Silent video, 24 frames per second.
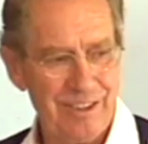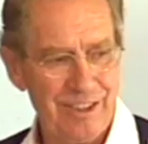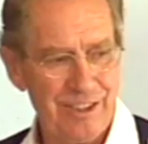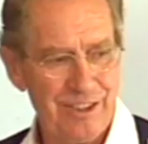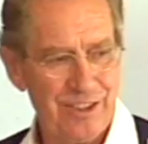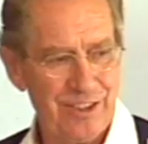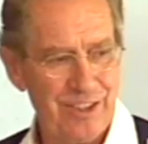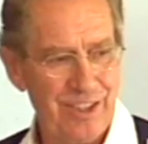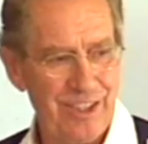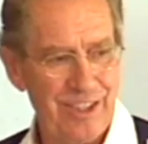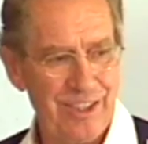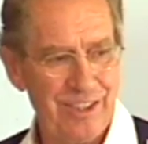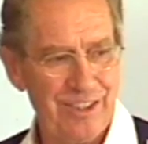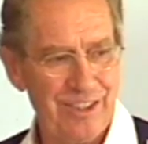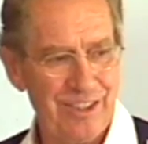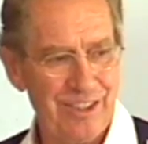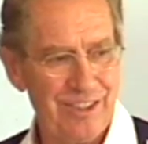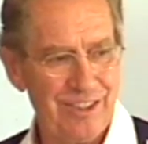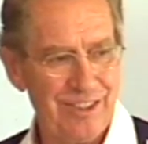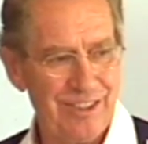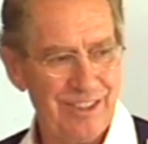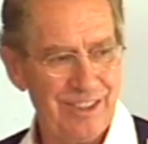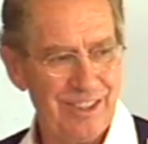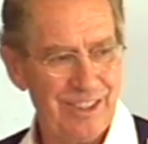and they just
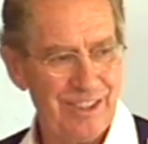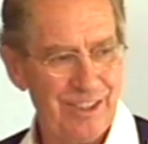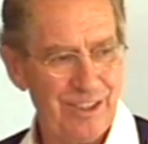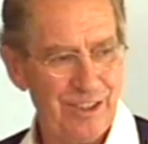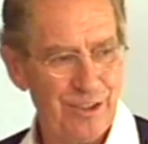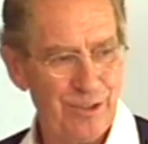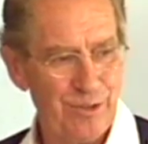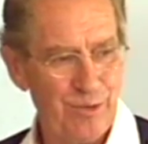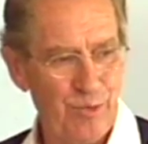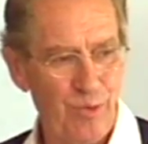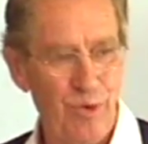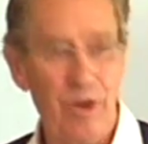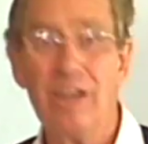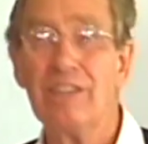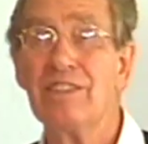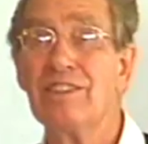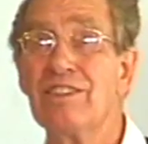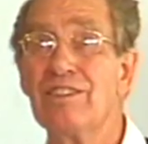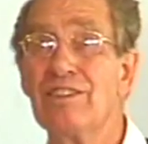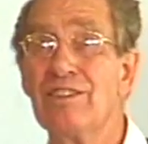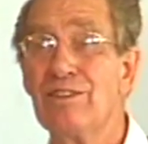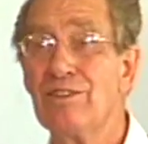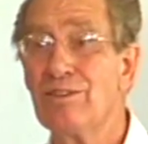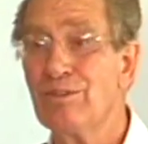watch those
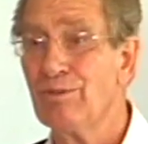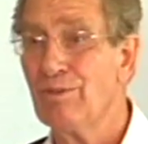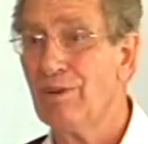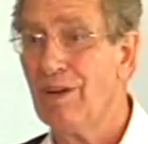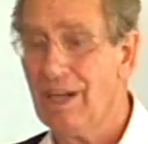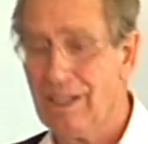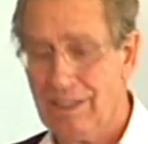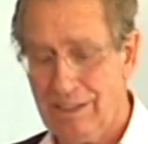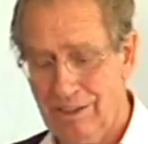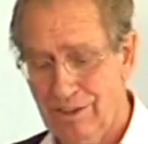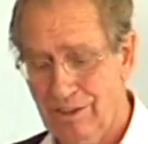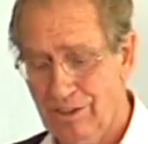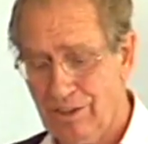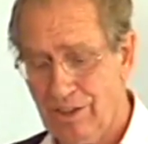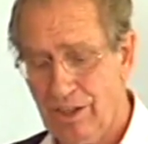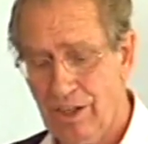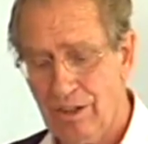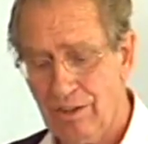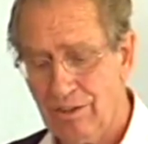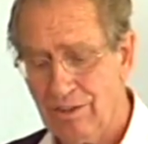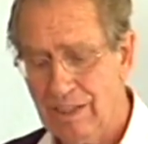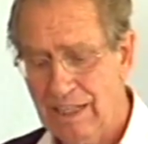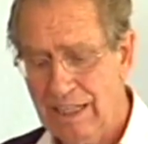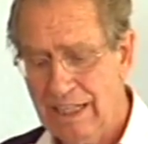rockets go.
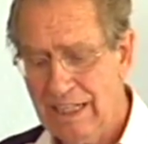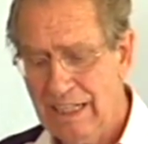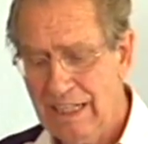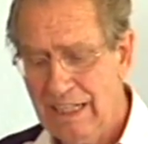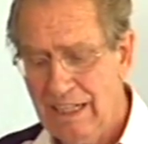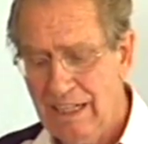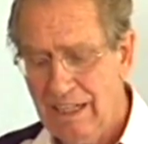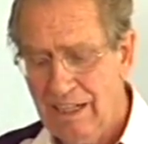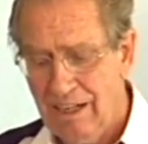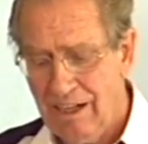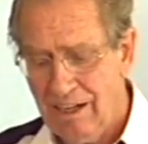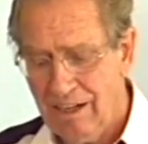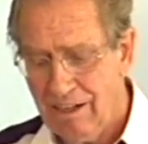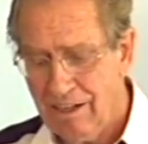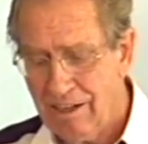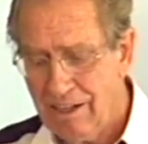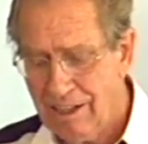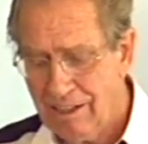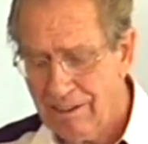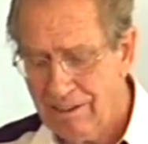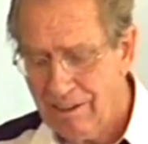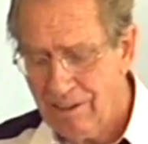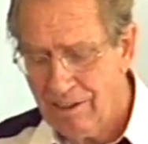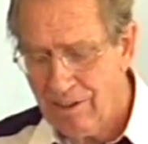All right, and
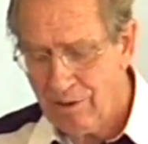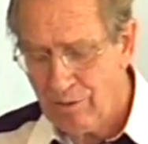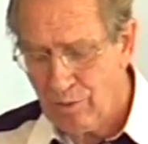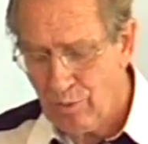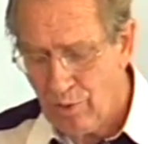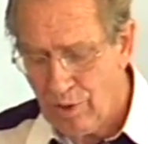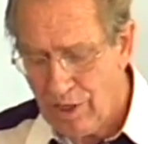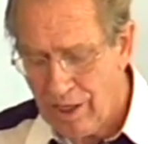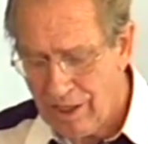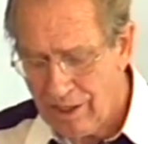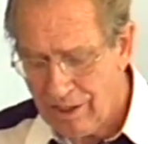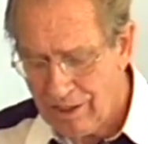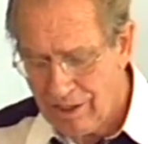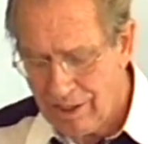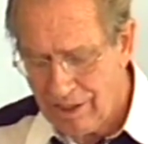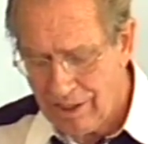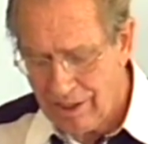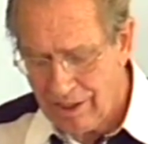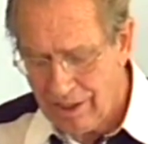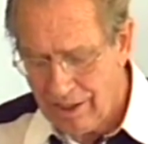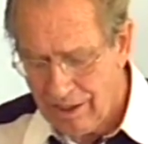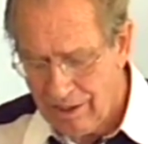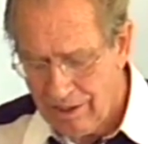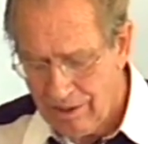while they
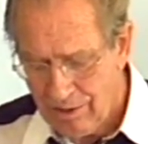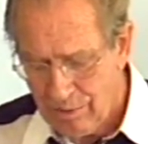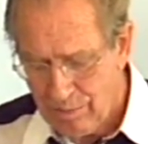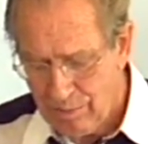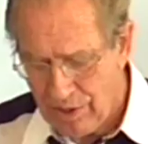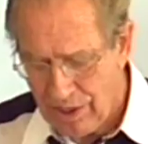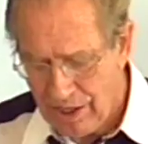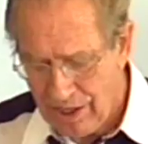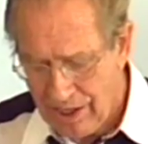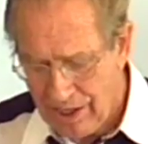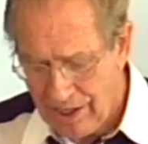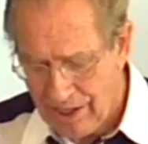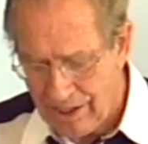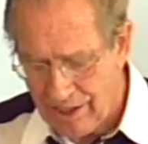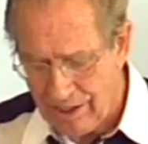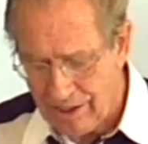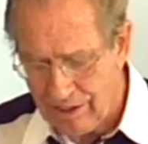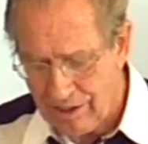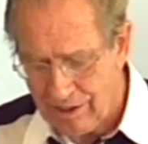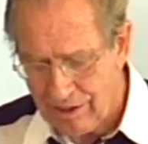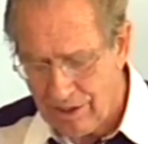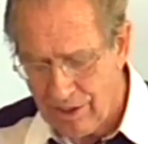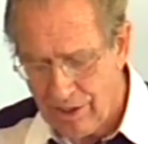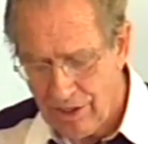beheld, he
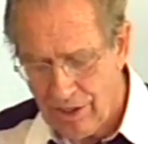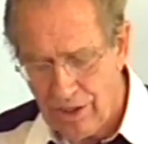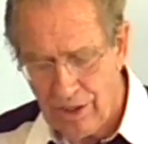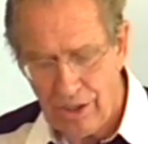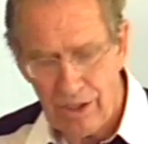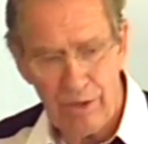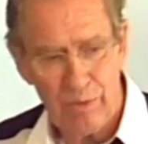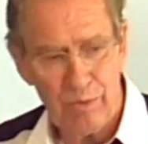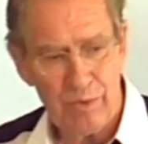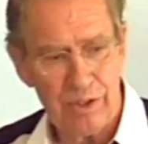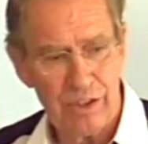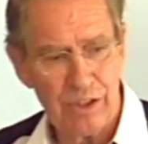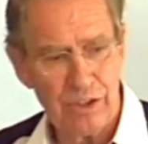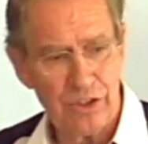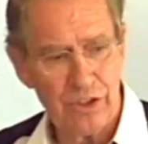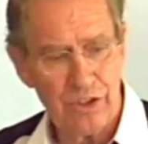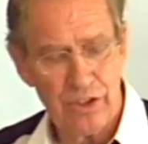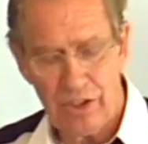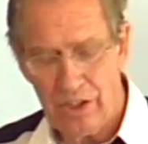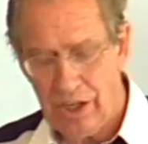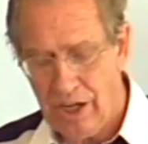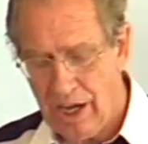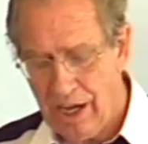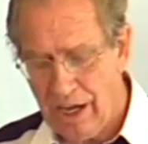was taken
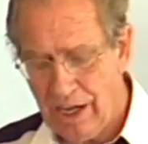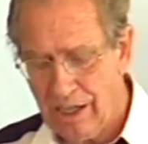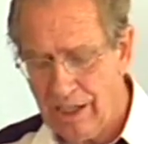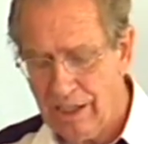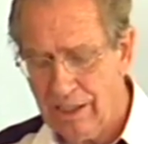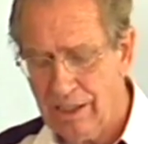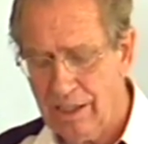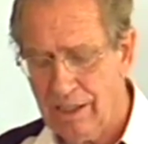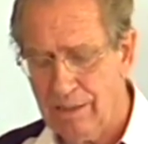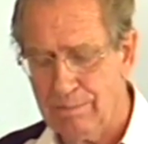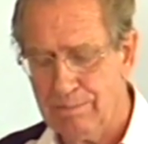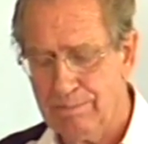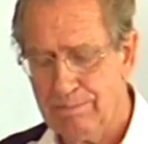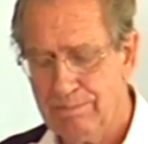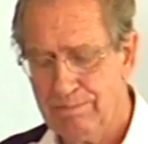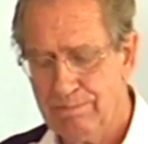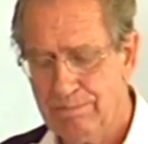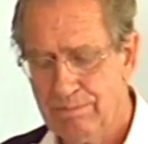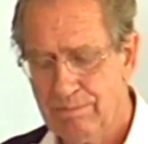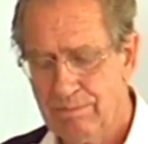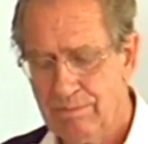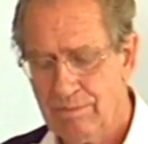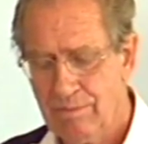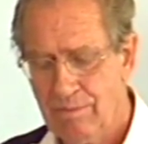up,
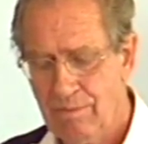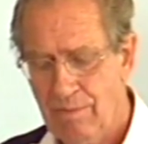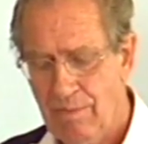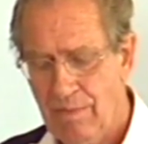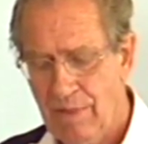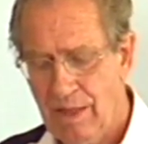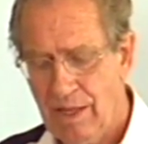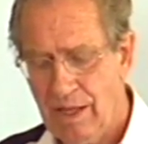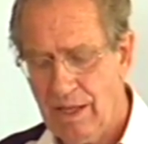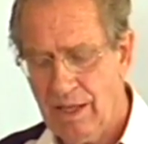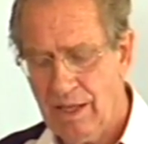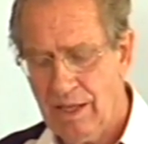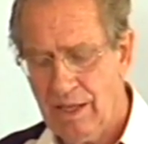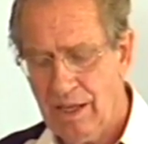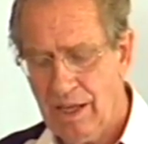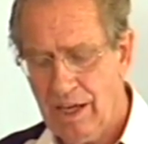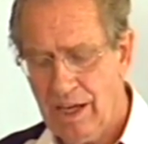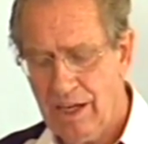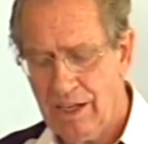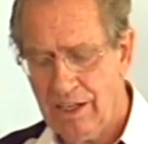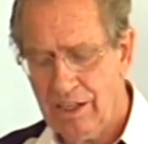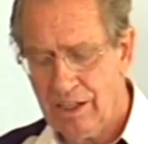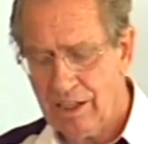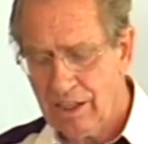and a
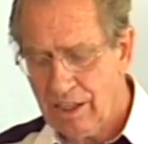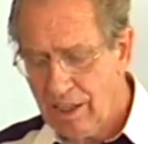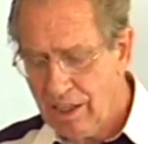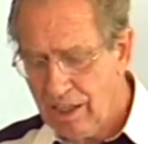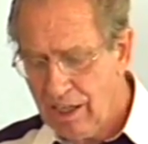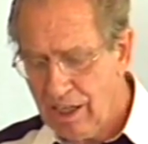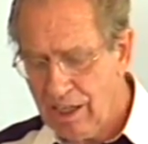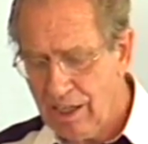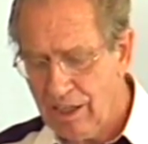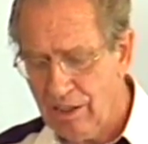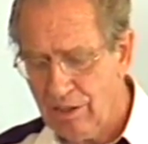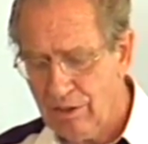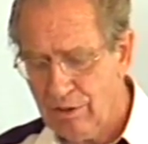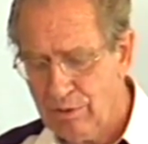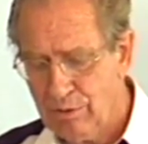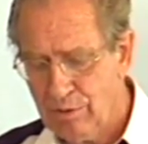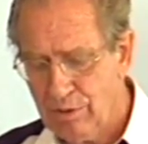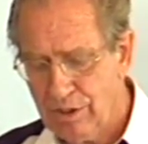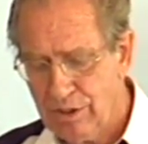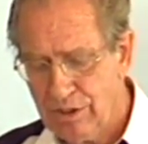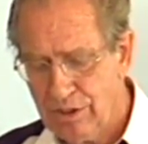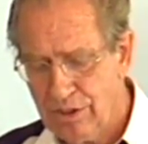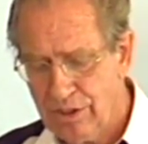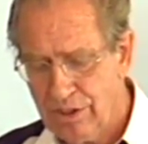cloud received
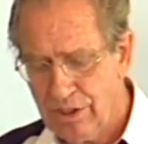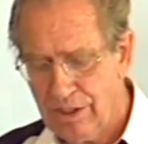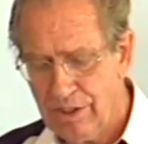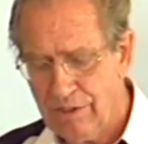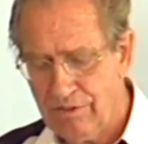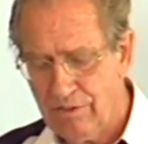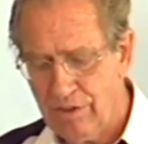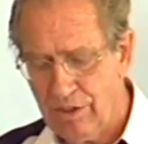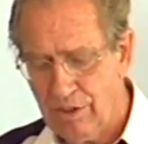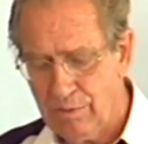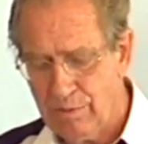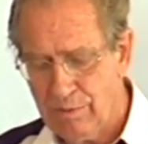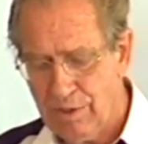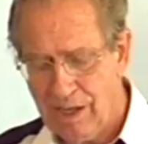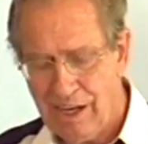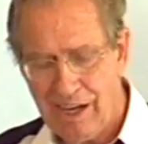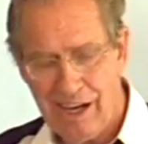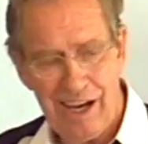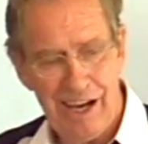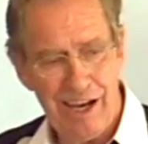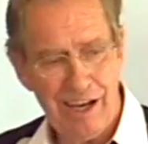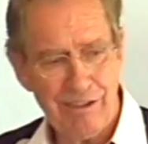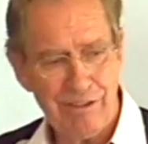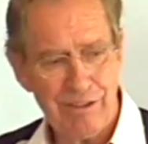him out of their
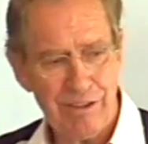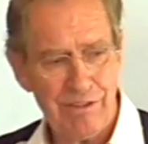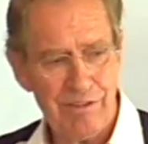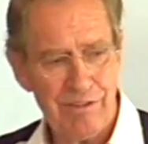sight.